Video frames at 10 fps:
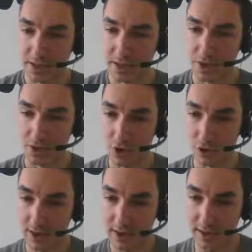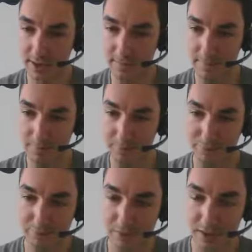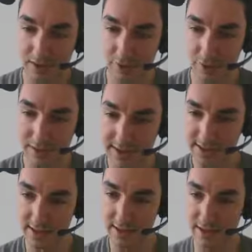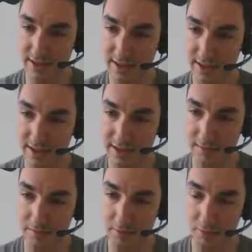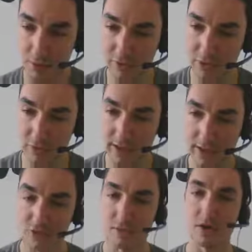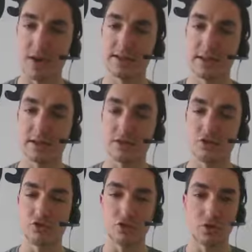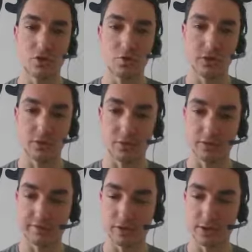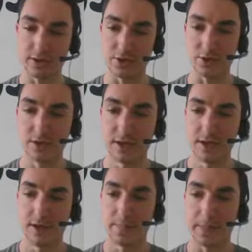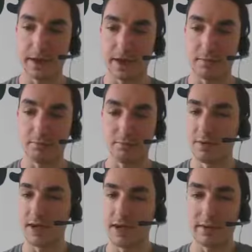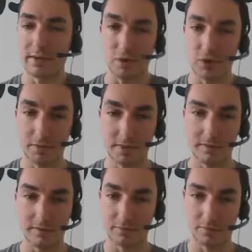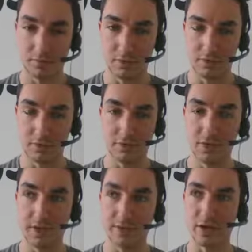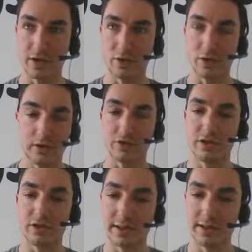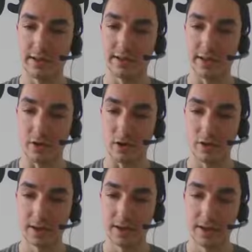So to Lisa, multi-location, I'm not exactly sure what you're referring to, but at the moment, it's not location dependent at all.